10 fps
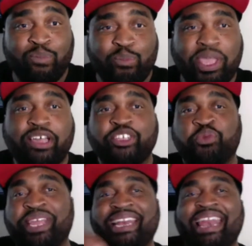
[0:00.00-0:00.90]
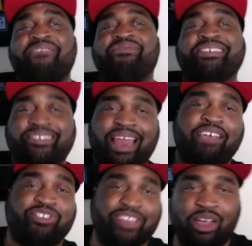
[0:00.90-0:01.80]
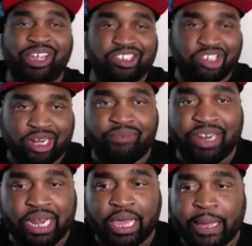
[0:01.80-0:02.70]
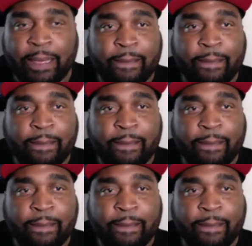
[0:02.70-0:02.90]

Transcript: because we live this lifestyle each and every day.